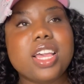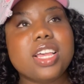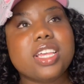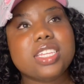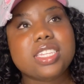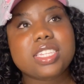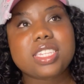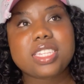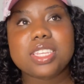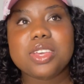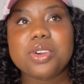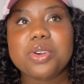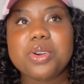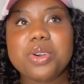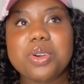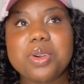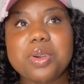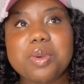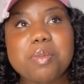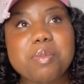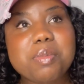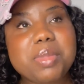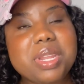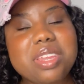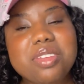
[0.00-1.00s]
So
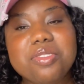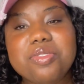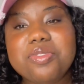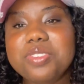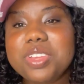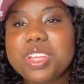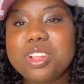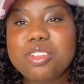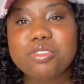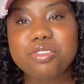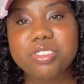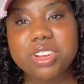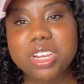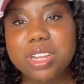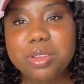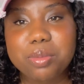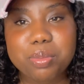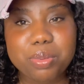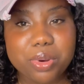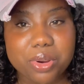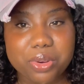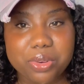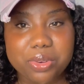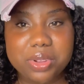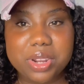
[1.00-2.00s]
I feel really
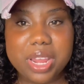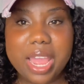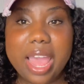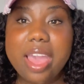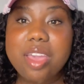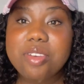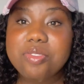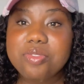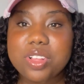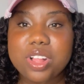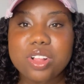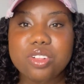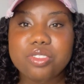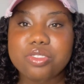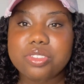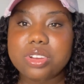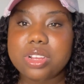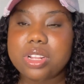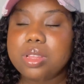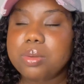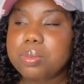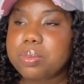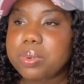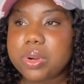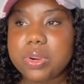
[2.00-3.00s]
proud. I felt
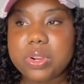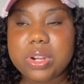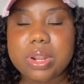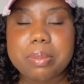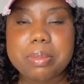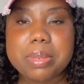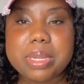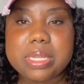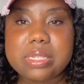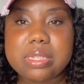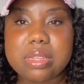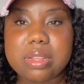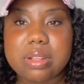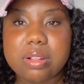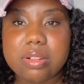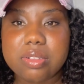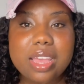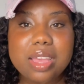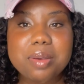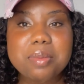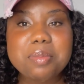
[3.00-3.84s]
really proud of myself.